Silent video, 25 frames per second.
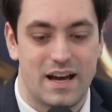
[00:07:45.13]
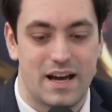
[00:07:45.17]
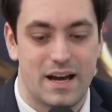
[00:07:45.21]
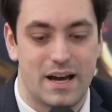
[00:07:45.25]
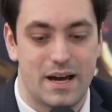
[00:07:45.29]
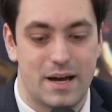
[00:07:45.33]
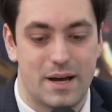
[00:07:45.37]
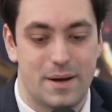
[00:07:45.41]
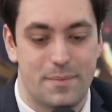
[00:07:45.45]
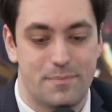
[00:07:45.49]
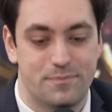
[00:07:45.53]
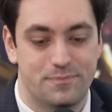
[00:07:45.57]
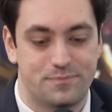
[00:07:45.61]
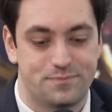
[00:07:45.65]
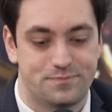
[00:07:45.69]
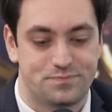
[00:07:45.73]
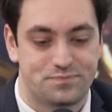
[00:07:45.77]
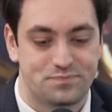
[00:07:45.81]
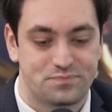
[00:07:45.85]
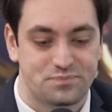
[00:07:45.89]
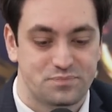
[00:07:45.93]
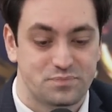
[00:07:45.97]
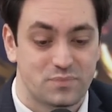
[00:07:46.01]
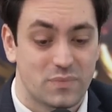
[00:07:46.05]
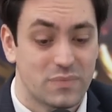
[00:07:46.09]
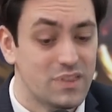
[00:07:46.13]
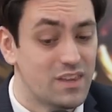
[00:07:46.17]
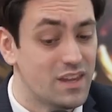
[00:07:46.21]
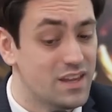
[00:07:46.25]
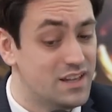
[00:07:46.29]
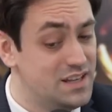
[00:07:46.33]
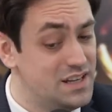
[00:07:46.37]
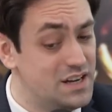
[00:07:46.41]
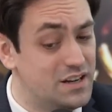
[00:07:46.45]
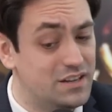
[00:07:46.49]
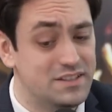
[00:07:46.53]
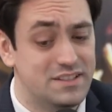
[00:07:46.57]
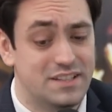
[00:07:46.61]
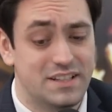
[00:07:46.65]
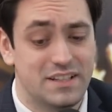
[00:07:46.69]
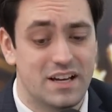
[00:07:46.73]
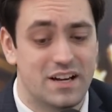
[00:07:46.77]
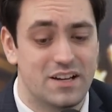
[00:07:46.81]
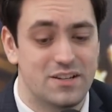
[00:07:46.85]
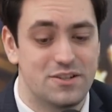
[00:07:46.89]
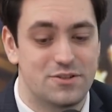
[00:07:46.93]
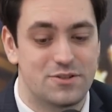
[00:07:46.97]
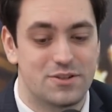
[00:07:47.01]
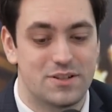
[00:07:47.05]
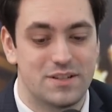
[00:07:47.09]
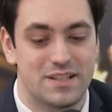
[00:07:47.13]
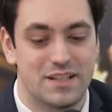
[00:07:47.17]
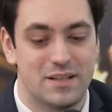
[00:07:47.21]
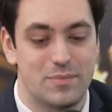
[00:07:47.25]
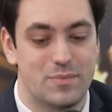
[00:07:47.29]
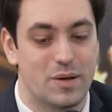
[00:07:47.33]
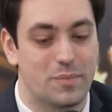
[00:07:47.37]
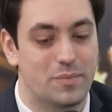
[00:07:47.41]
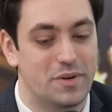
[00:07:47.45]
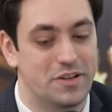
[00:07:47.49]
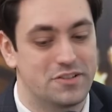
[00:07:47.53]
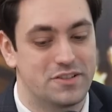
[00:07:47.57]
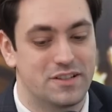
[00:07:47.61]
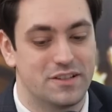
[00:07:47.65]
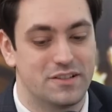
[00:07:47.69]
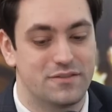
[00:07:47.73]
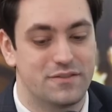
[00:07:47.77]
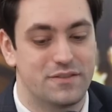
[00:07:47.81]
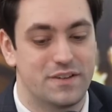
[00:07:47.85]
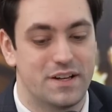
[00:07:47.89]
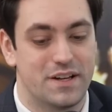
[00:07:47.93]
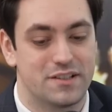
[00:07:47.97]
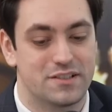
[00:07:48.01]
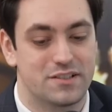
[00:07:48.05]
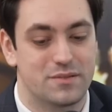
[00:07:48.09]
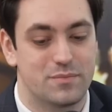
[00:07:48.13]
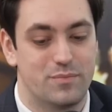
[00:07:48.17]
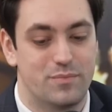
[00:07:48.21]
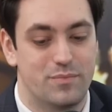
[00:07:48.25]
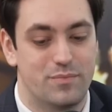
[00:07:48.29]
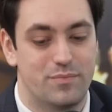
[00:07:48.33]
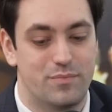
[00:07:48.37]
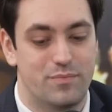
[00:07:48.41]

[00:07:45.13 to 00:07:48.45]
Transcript: In 1900, he published his first